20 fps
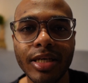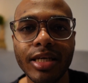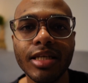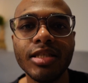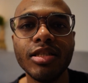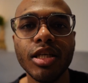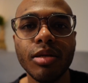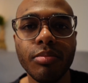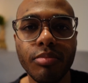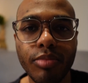
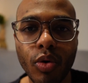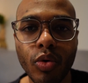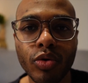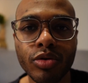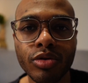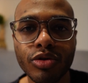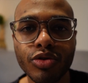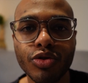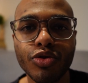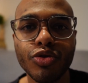It's
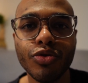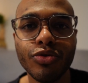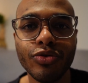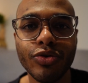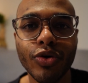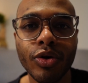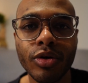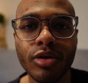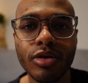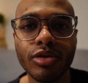important to
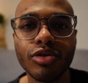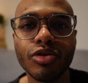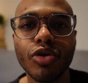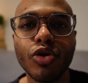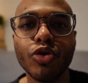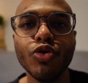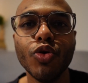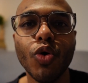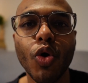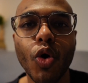focus
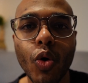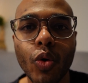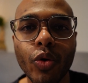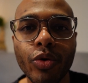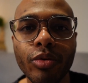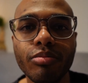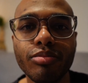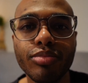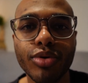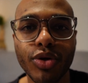on your
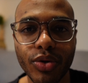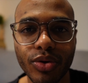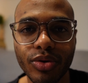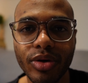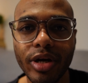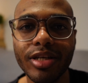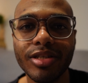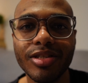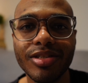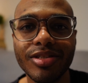own
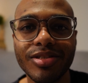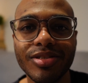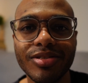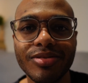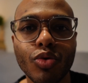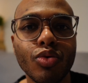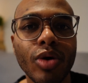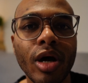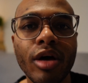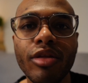progress,
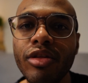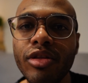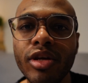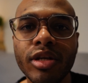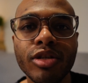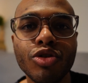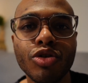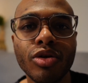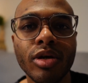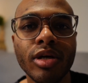rather
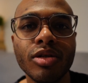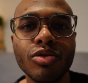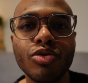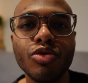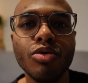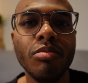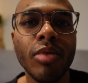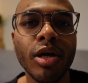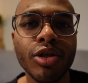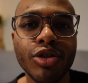than trying
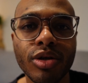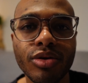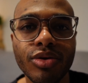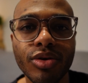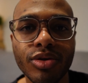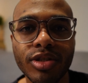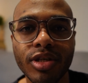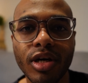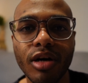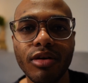to measure
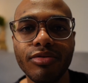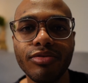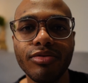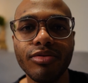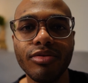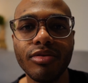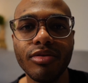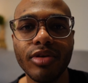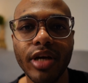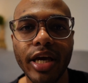yourself
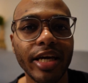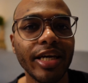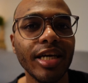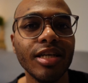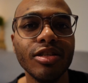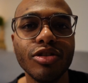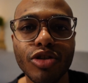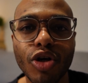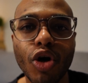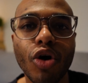
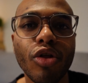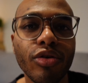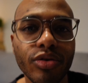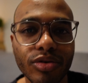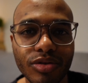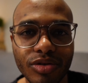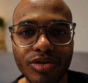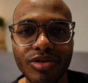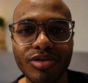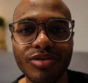against
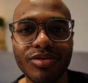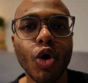others.